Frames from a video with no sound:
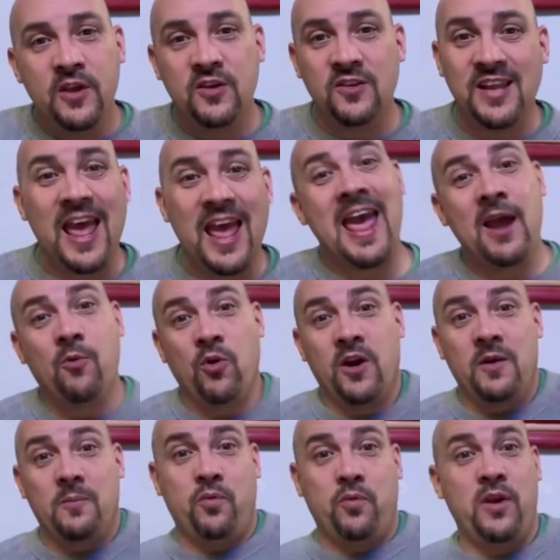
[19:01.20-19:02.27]
You can say, hey,
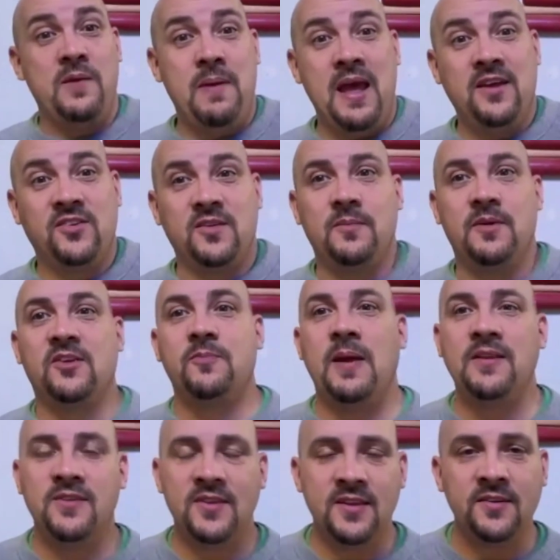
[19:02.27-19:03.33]
we're going to prepay some
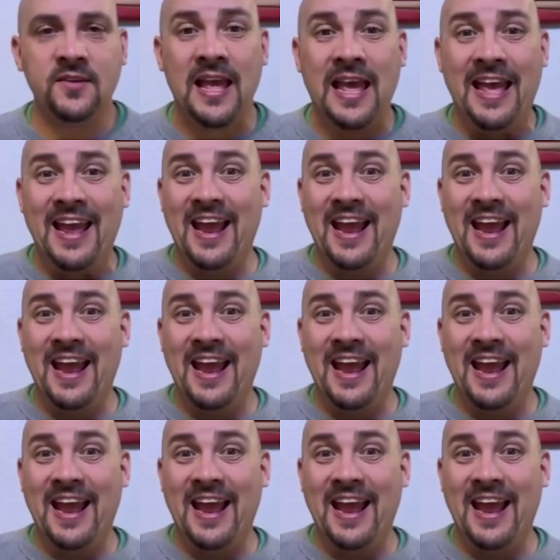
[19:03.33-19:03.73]
expenses.